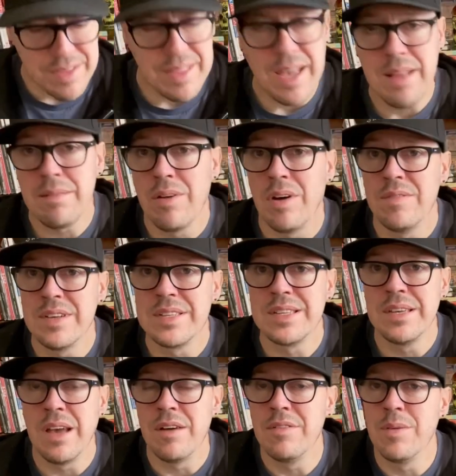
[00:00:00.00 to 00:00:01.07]
that,
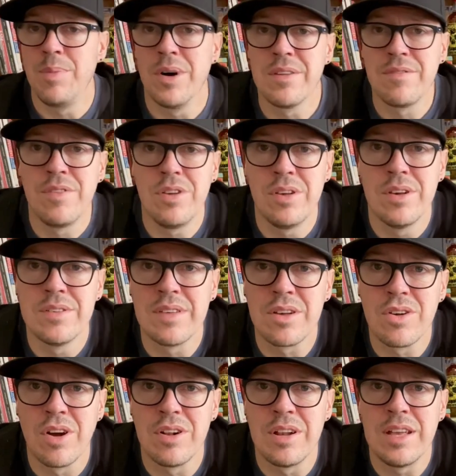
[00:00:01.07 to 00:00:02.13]
obviously, over the past few years, I've
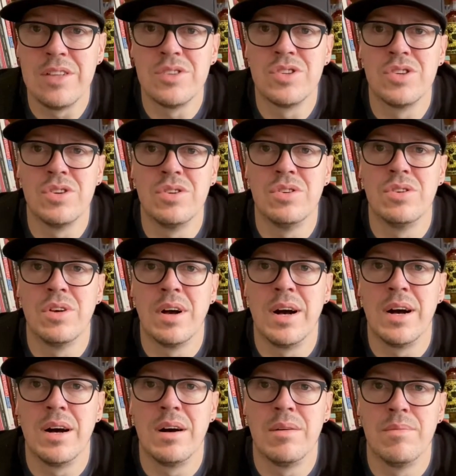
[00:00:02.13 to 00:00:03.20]
gotten into,
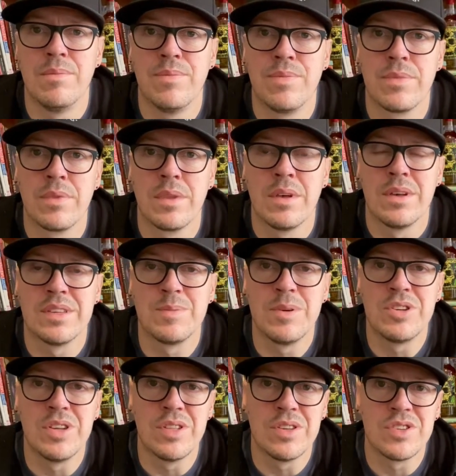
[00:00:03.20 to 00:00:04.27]

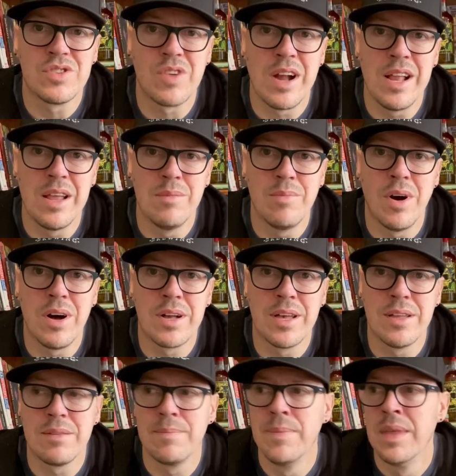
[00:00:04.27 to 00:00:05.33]
especially the Australian
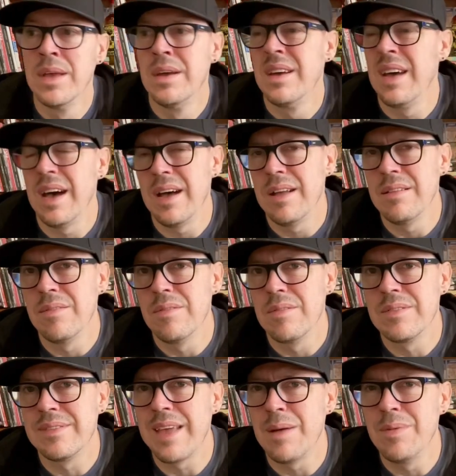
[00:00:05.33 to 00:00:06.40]
market, and
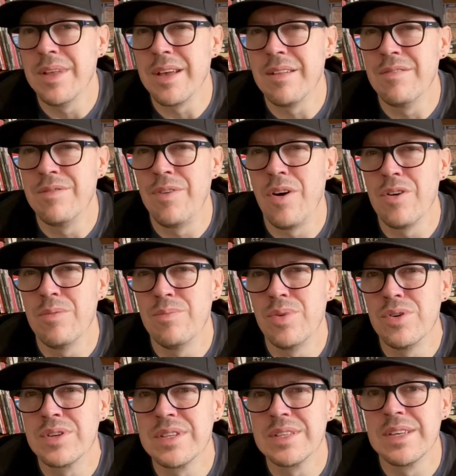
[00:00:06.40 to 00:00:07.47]
dabbling in foreign
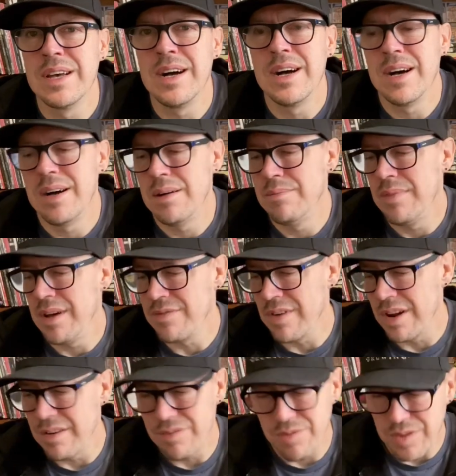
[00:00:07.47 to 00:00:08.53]
books. I've
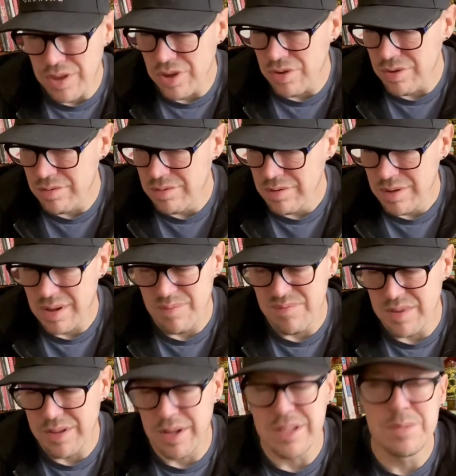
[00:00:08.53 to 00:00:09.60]
got a few, I'm
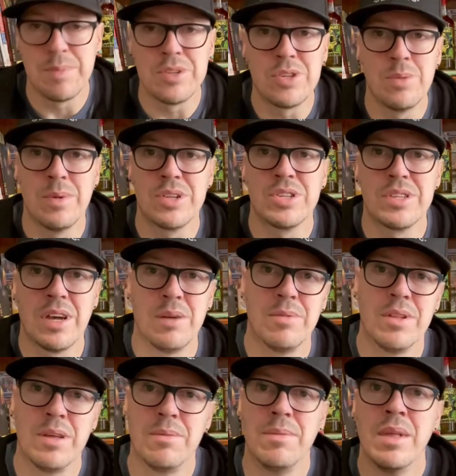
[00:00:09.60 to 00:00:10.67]
not going to spend too much time on
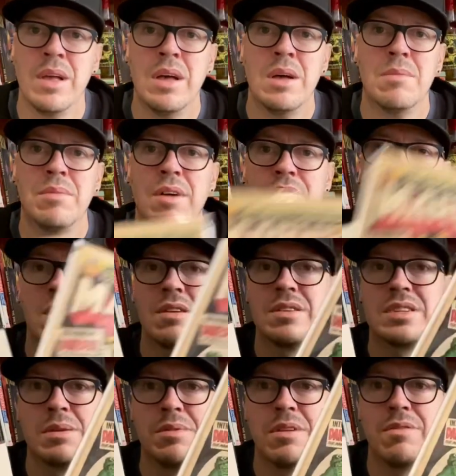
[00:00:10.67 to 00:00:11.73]
them, but I've got
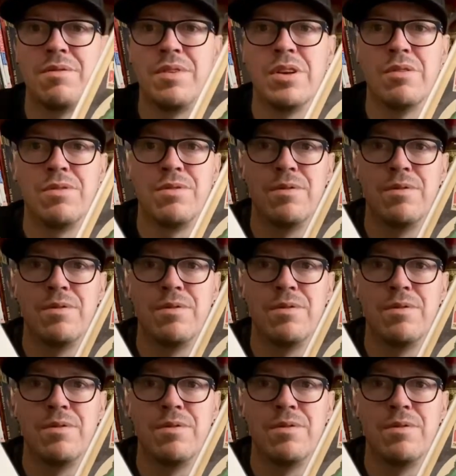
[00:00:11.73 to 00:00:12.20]
some of the few